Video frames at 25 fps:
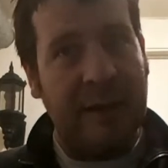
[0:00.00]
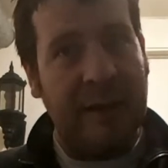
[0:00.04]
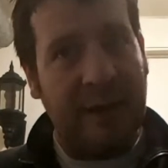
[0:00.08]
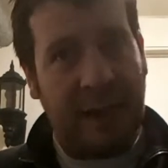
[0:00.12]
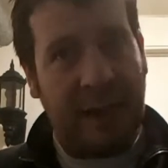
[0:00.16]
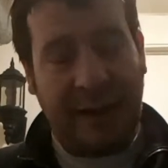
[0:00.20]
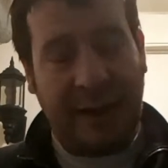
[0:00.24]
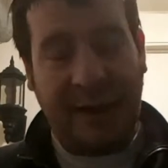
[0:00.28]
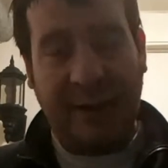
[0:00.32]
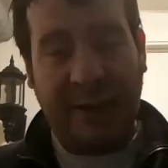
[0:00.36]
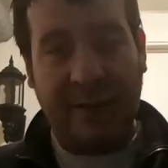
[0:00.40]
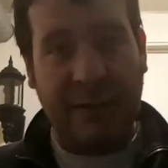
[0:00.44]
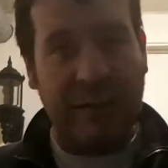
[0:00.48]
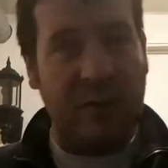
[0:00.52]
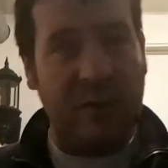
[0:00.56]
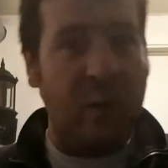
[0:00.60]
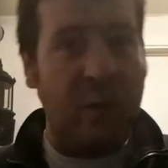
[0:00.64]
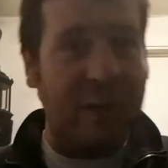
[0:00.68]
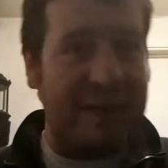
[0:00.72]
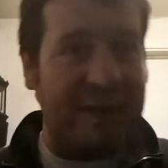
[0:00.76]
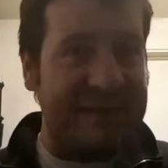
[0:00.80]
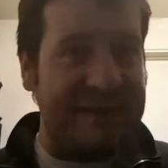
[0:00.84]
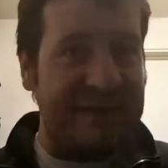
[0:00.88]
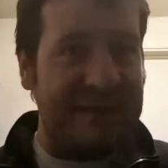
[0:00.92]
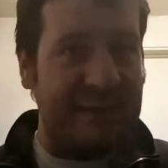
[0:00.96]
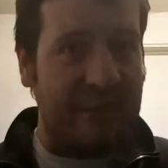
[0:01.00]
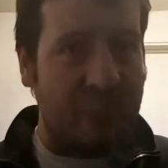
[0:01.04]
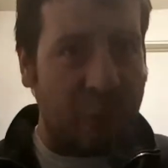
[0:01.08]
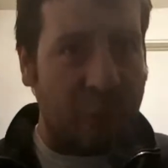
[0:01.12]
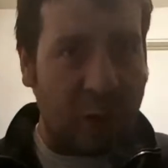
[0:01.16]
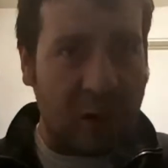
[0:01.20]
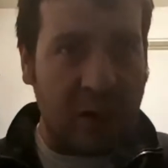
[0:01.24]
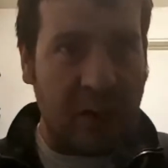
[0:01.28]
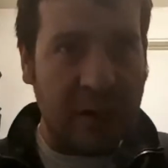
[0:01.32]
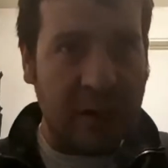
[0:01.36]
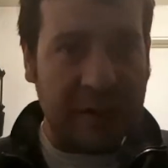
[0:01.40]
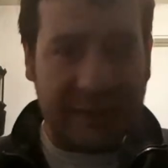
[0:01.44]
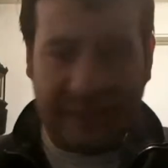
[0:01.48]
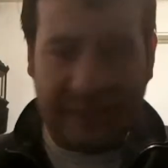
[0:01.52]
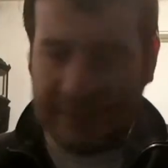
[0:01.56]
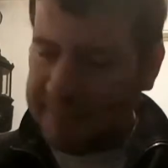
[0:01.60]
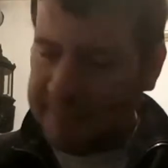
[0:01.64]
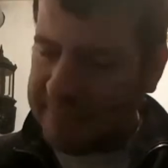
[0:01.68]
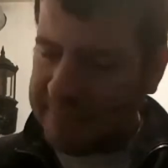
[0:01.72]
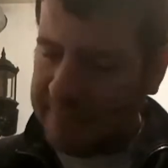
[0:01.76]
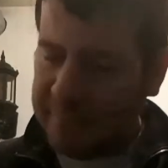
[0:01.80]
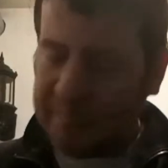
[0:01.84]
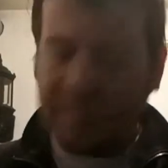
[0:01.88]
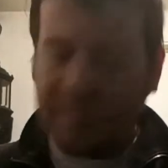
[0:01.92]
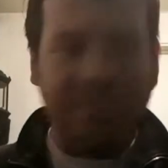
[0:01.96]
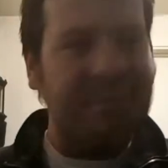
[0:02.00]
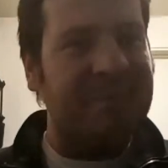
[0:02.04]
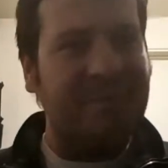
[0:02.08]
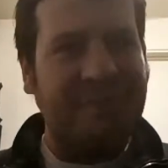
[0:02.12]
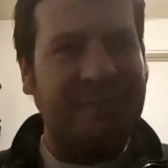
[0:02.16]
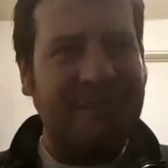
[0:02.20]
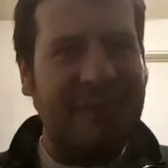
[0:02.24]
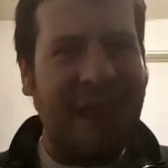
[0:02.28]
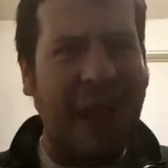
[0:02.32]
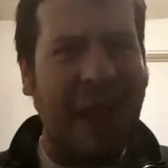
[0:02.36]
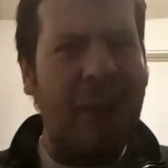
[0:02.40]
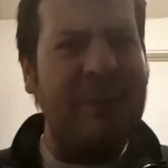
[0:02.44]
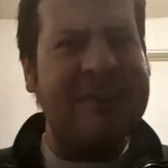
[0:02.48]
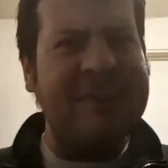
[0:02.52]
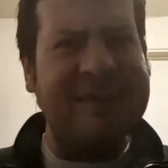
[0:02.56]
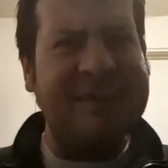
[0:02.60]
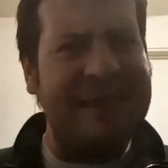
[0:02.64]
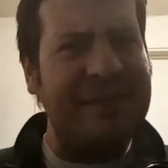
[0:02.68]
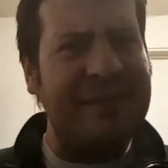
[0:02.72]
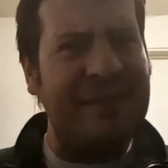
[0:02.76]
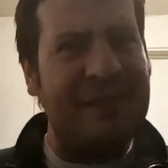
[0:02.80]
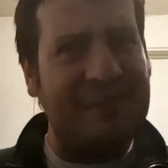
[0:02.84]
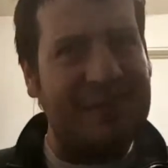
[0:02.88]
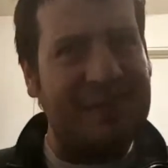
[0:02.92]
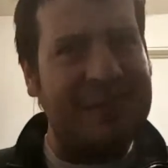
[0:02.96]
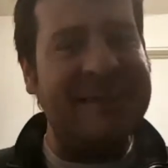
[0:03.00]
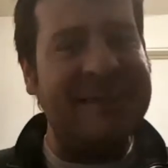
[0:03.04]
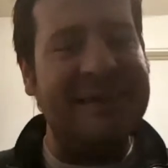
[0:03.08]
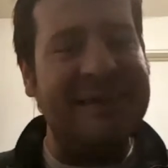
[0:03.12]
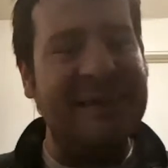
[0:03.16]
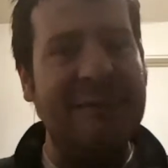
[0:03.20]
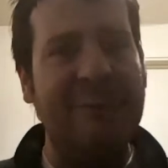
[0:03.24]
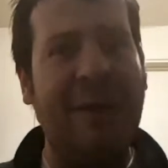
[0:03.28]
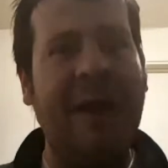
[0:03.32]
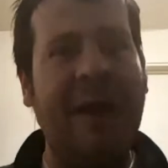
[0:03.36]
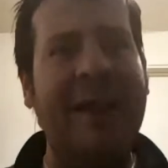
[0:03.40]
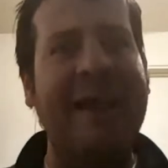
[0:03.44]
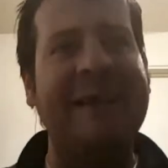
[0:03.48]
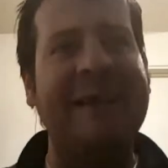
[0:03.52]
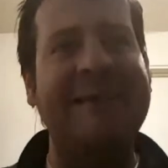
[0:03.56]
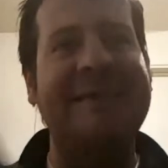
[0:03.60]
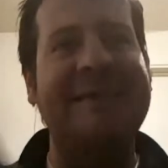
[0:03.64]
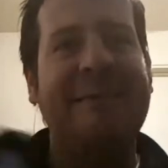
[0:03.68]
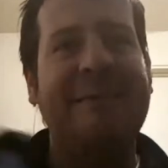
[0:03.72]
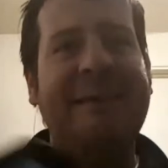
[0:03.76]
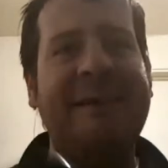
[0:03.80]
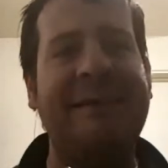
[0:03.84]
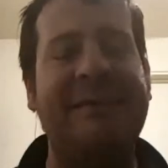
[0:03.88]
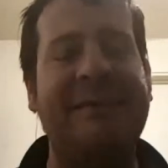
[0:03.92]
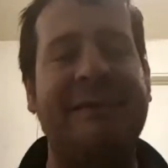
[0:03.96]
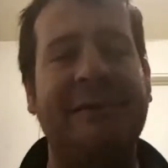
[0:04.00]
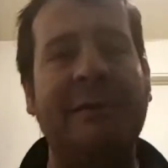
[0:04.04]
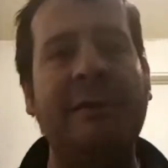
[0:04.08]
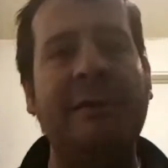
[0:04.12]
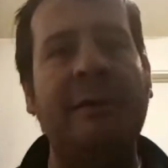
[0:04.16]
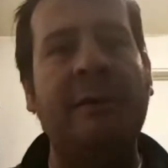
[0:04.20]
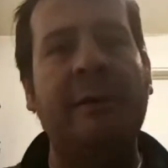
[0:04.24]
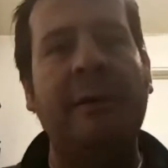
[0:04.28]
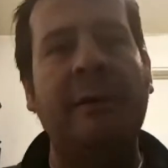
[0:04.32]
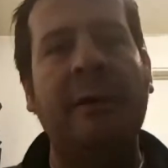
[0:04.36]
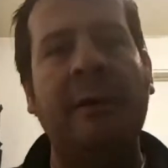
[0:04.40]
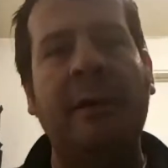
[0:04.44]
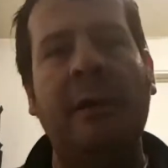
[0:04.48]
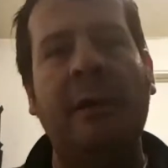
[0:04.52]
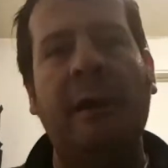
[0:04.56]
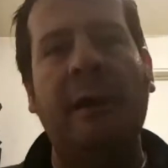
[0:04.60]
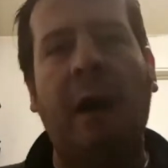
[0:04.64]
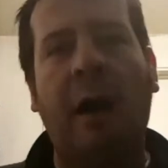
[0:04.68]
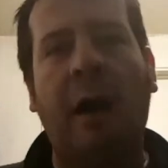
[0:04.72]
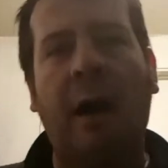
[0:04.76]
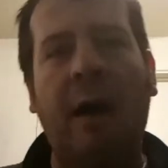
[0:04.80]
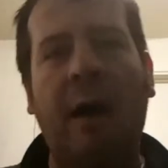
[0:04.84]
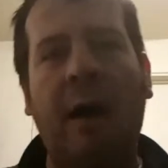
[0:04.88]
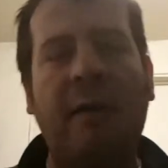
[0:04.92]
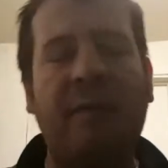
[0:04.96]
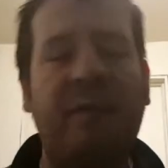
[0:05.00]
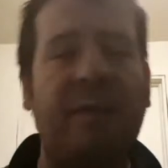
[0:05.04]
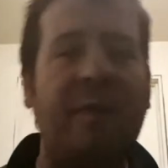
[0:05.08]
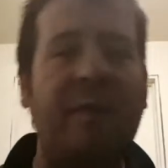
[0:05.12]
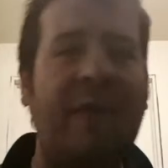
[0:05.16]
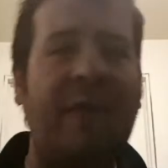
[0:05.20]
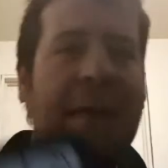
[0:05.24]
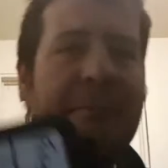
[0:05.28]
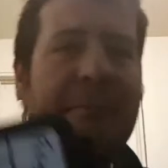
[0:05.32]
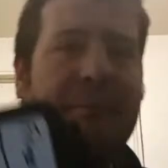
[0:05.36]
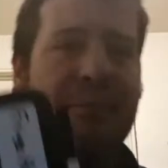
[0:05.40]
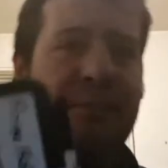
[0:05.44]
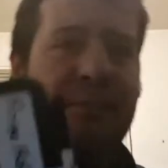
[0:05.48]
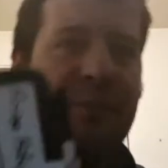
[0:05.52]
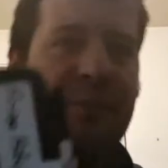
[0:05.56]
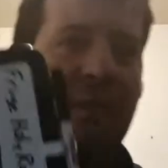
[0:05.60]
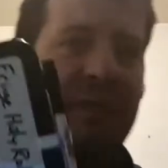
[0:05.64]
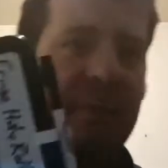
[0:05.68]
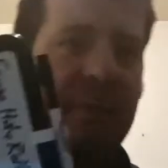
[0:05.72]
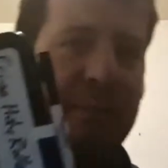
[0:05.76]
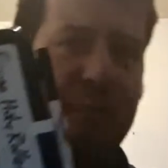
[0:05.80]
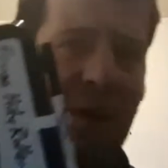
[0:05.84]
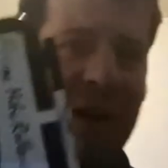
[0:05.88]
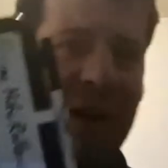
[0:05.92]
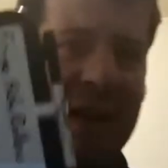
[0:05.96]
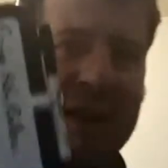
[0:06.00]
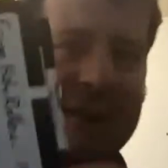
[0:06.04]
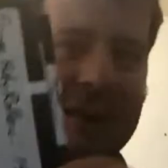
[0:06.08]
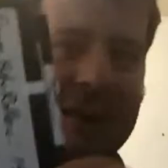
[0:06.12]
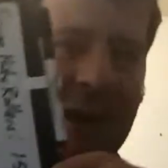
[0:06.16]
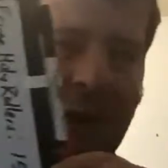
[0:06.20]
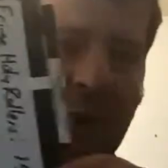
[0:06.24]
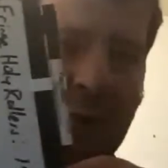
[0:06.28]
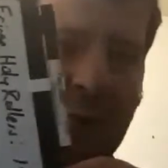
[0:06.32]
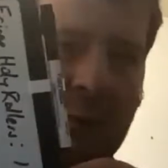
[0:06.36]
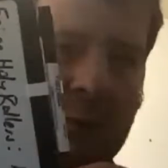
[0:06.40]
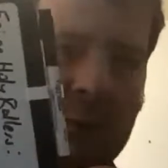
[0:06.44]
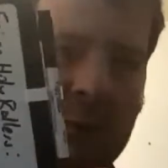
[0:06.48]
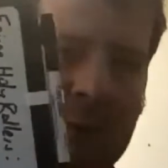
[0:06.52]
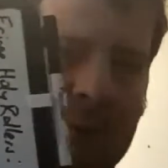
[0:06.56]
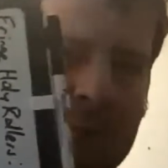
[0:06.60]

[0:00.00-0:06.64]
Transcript: And here in the Western world, I would say that this is my estimation of the breakdown